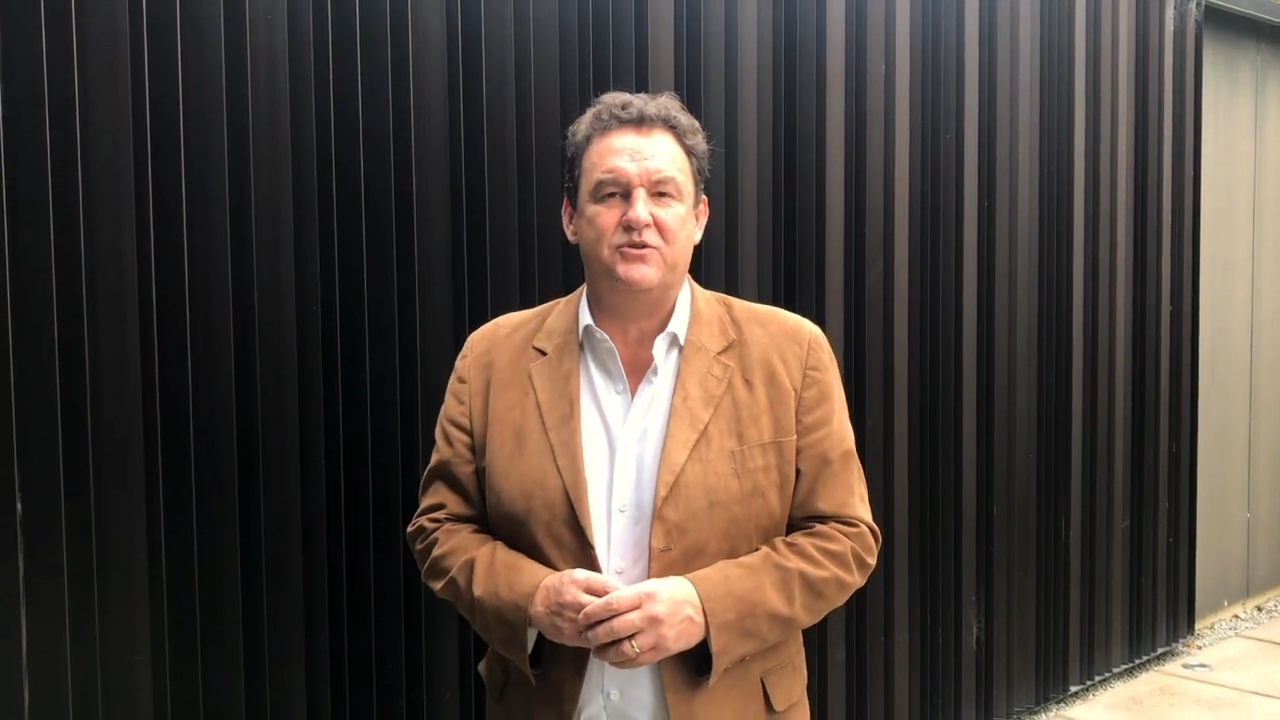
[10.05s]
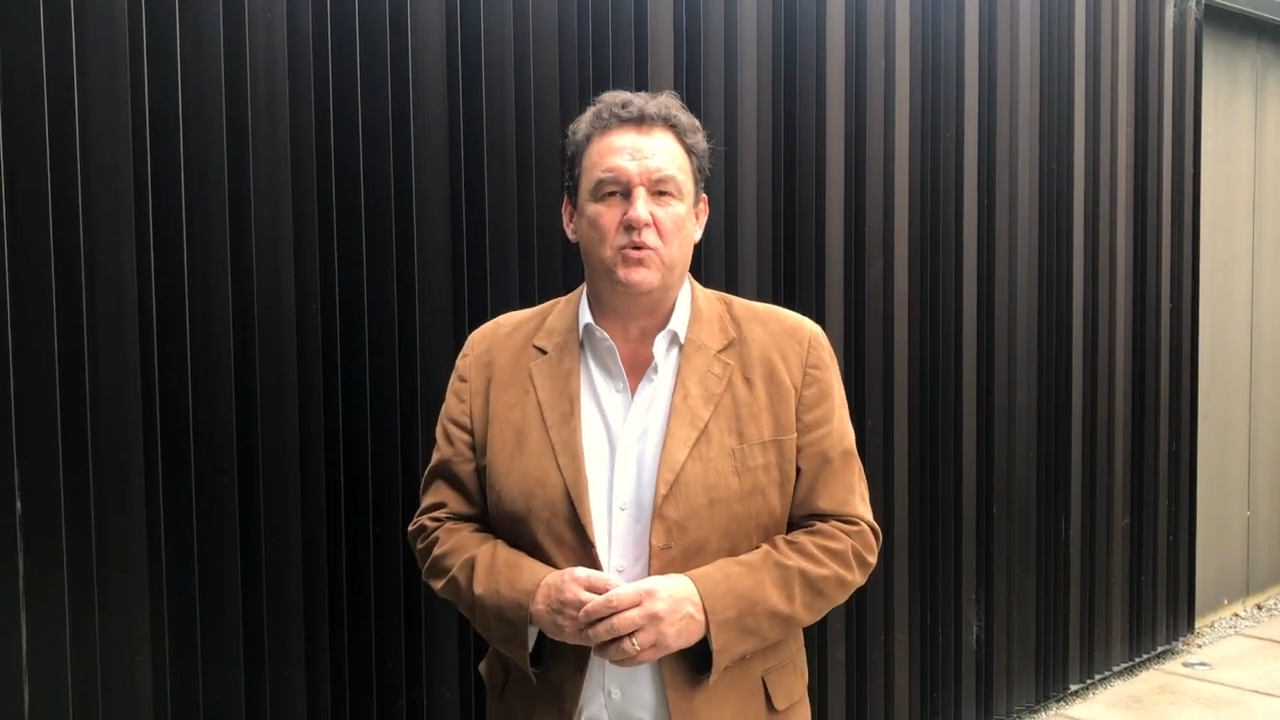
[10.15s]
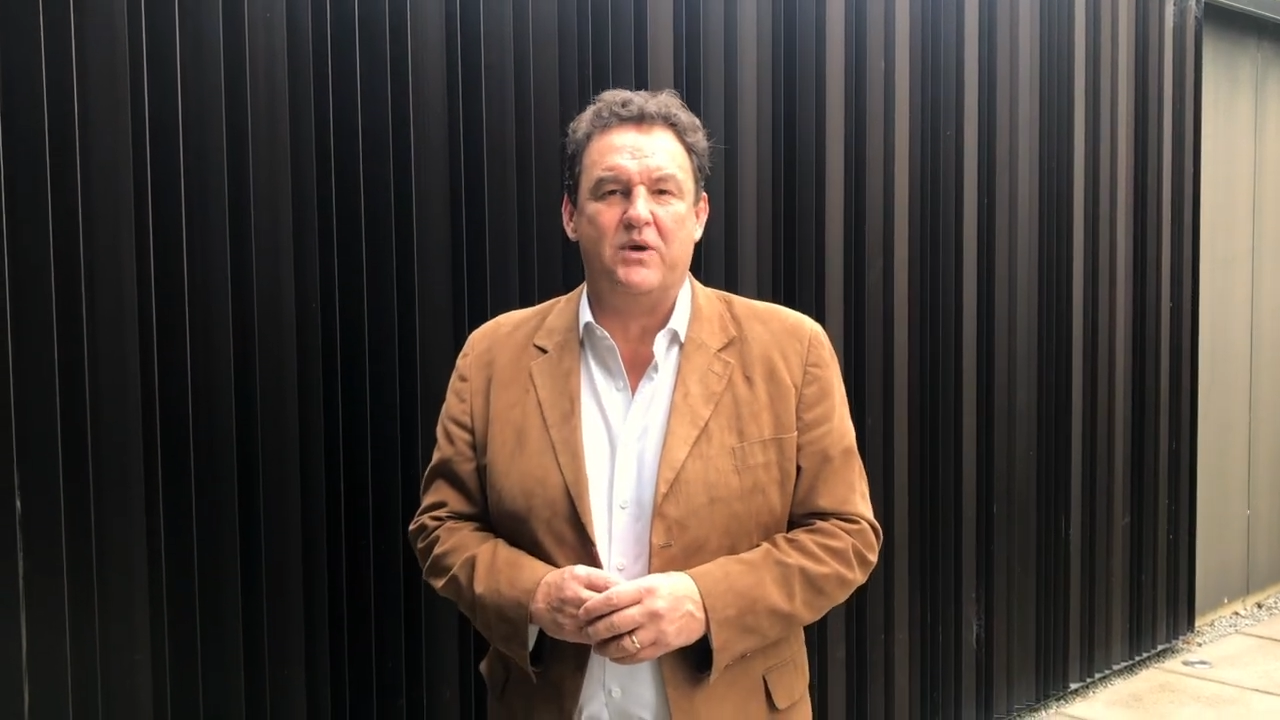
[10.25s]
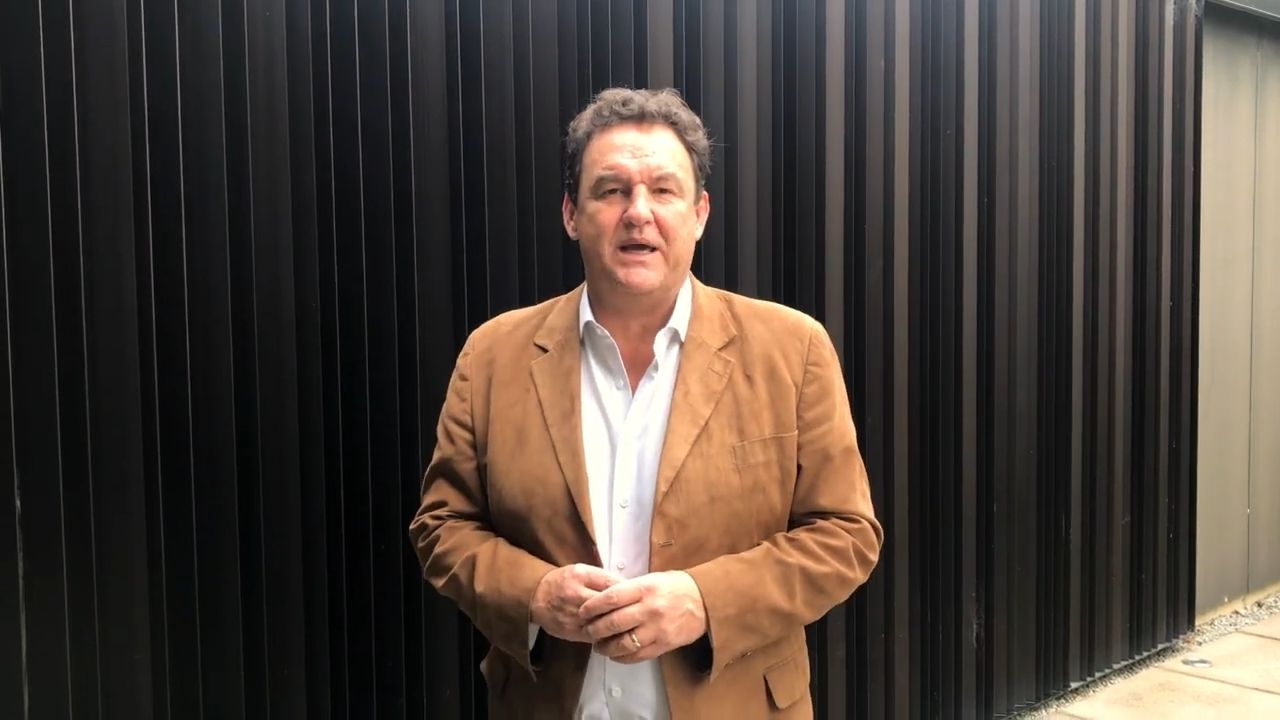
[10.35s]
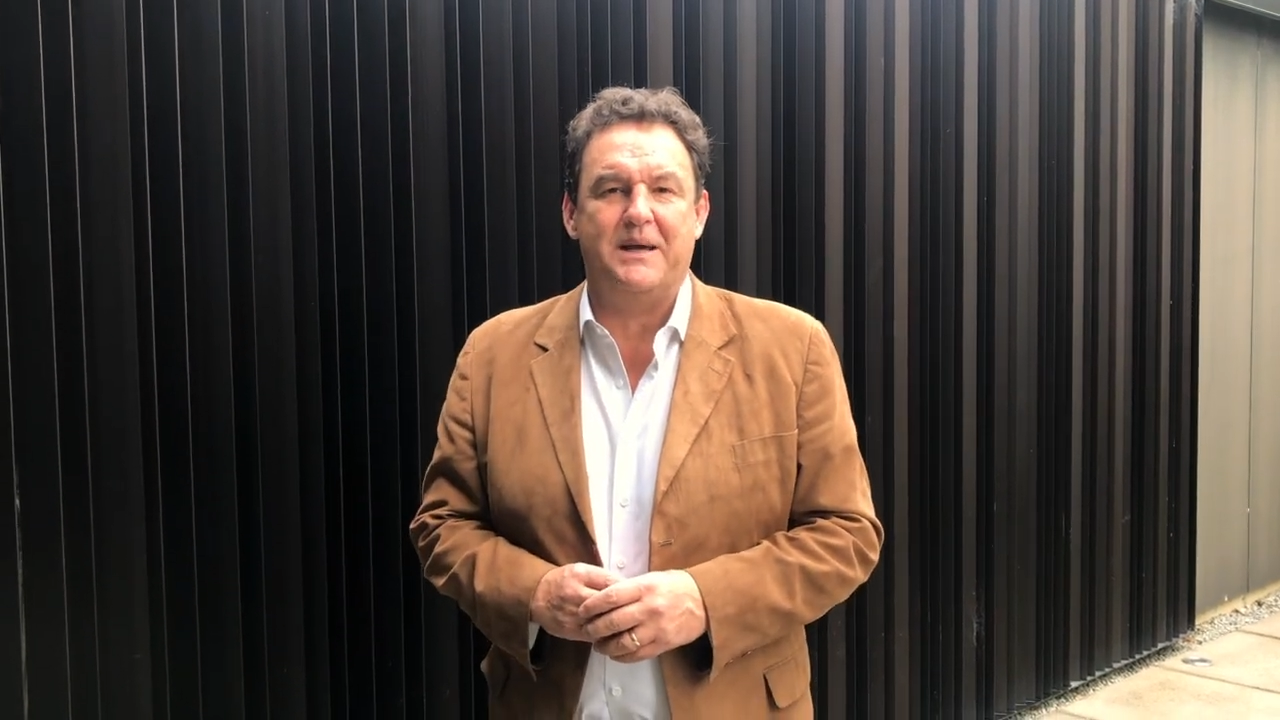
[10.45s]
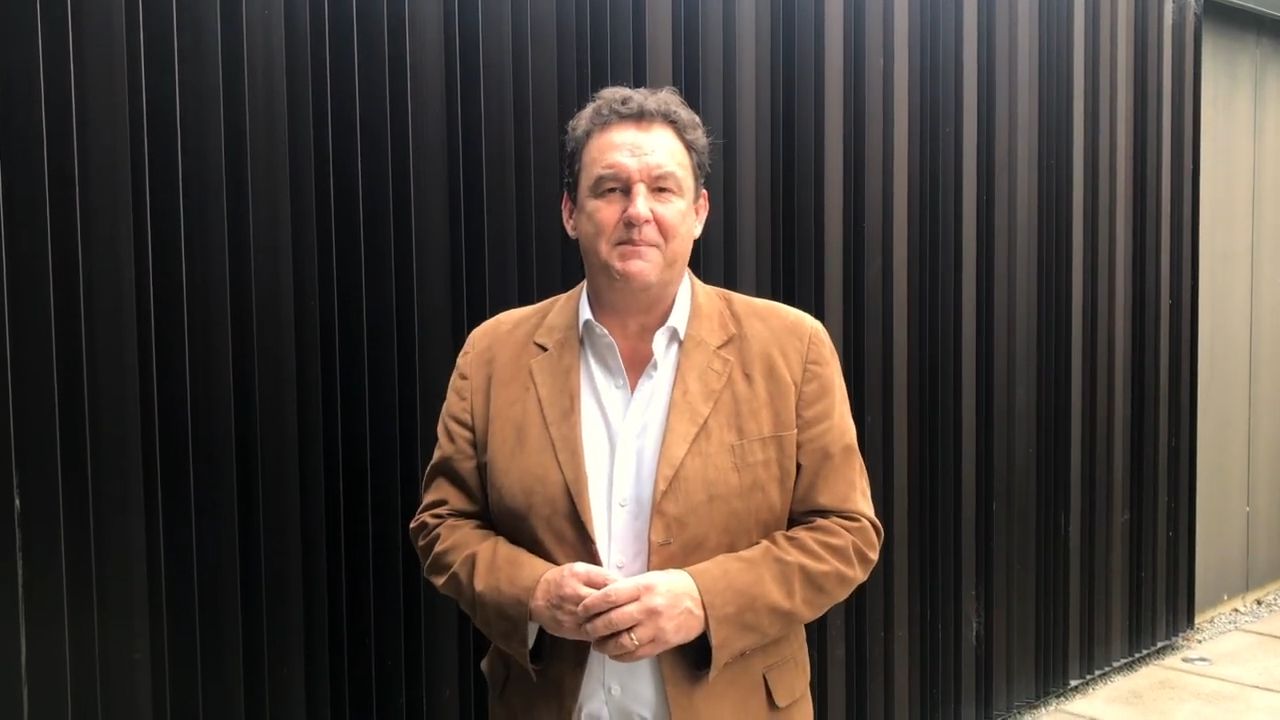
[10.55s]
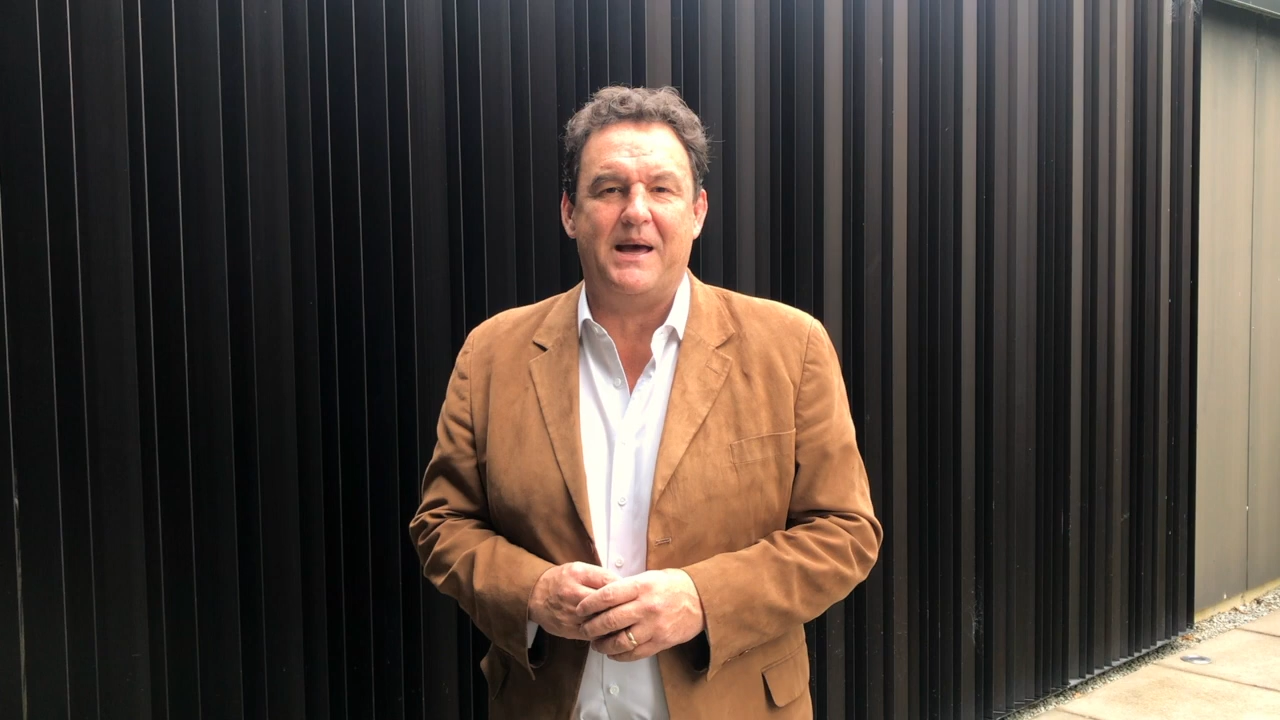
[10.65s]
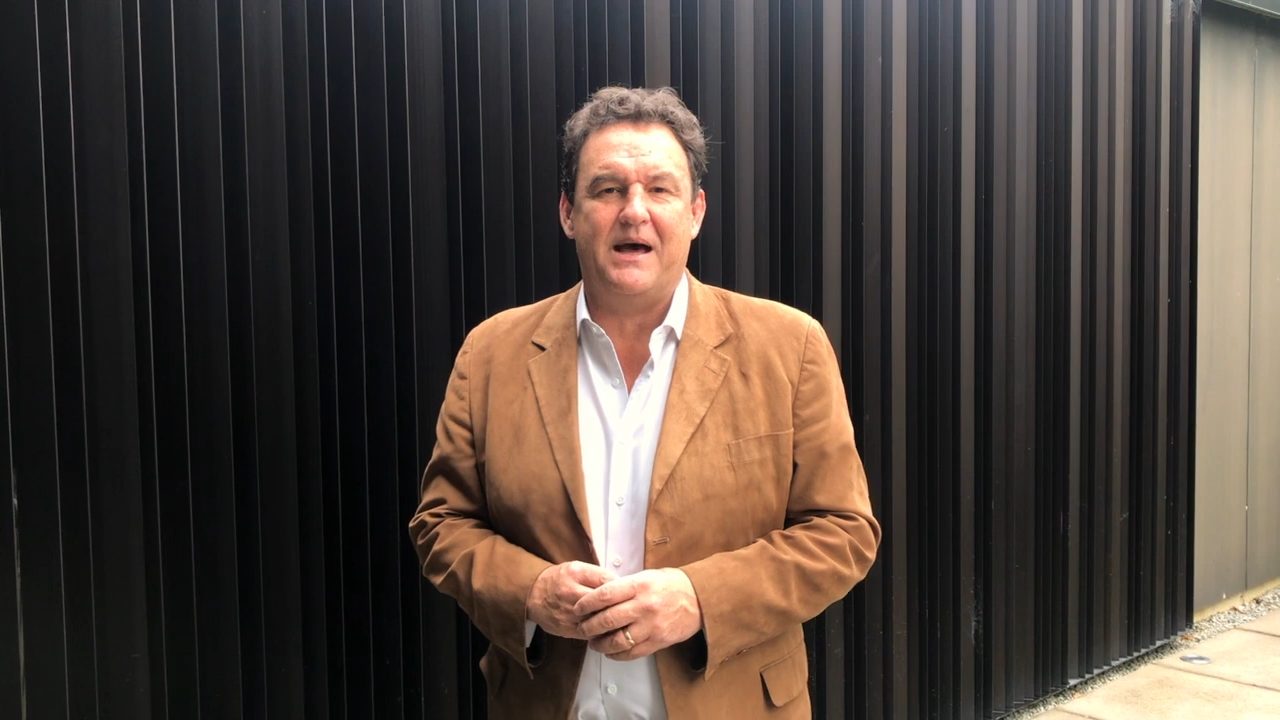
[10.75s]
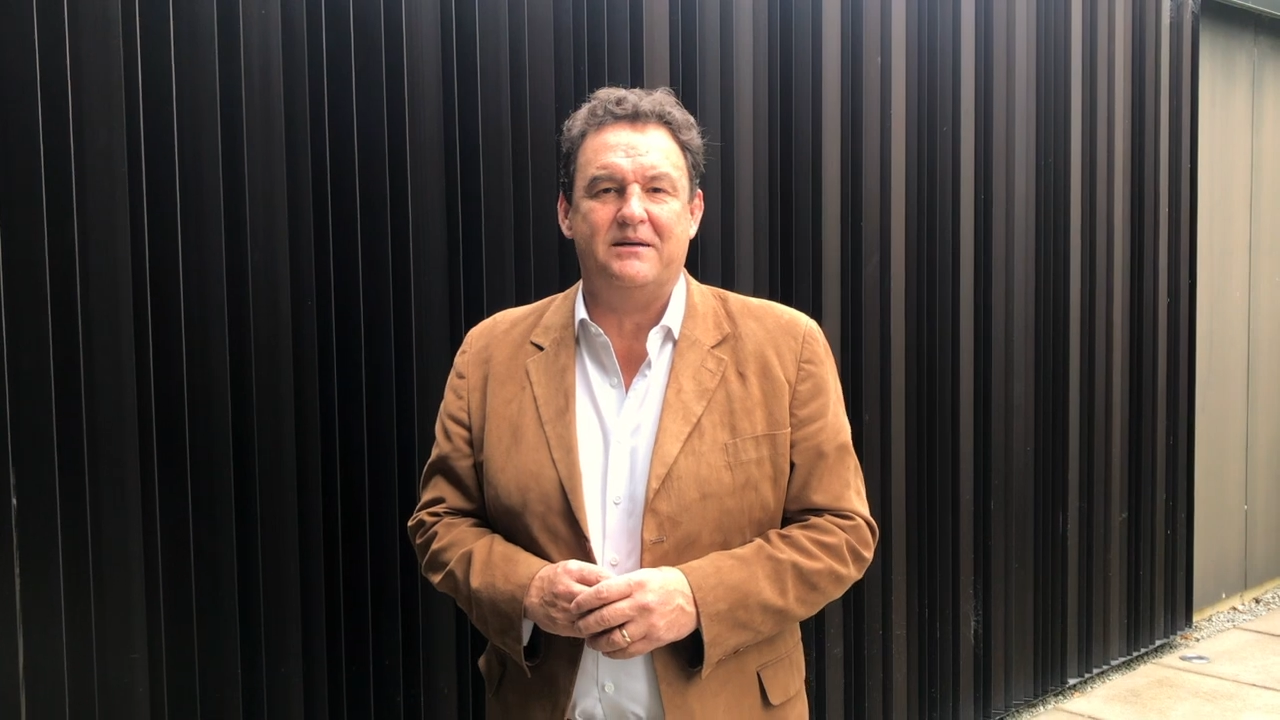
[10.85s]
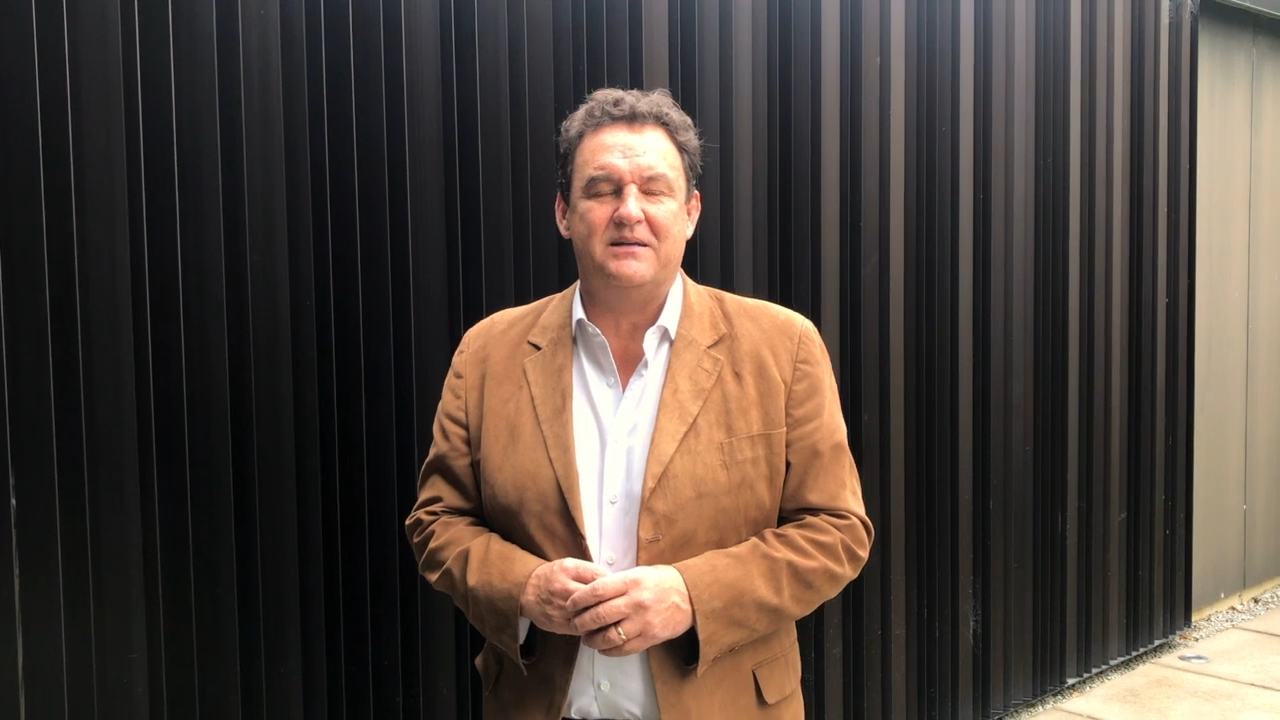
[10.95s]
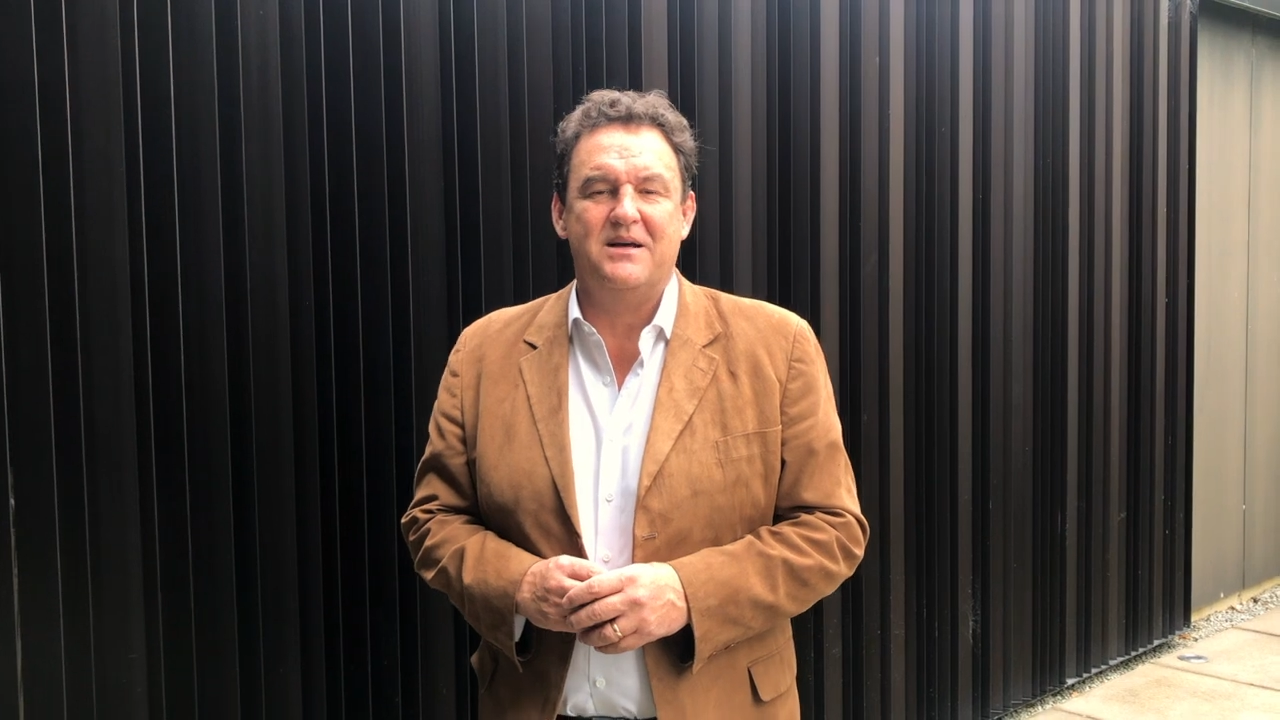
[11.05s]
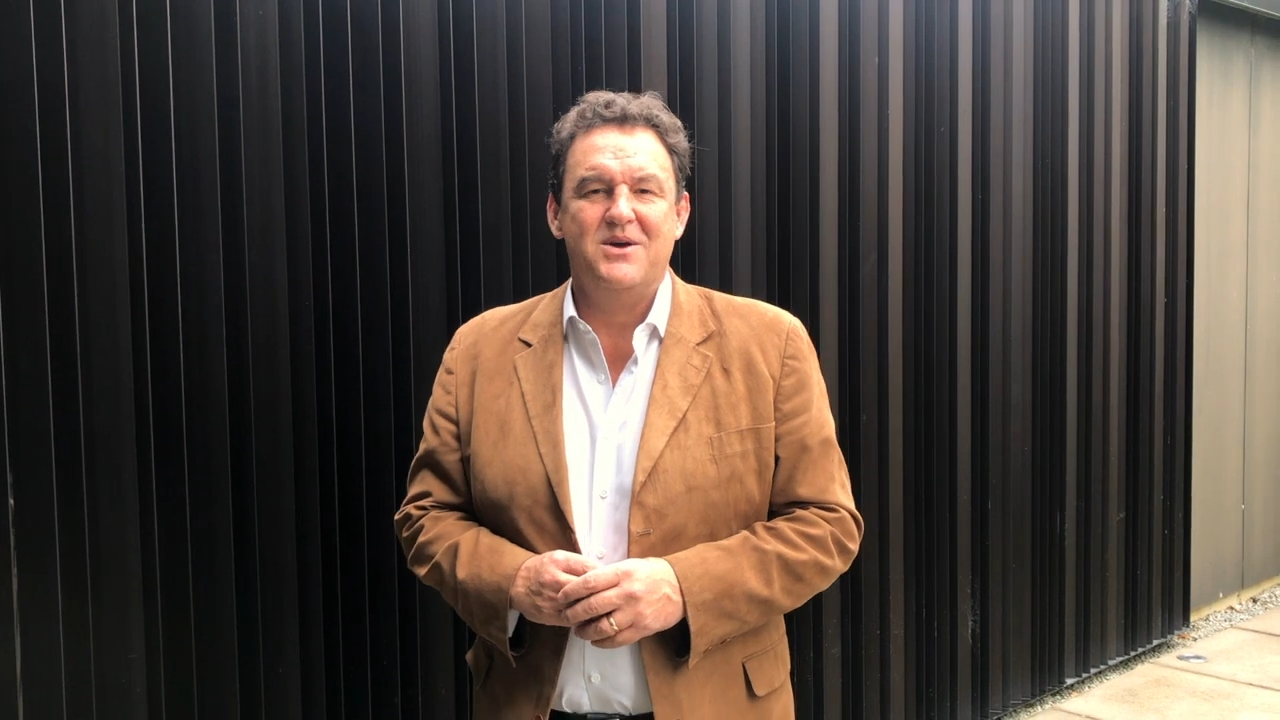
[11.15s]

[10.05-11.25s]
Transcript: talking about?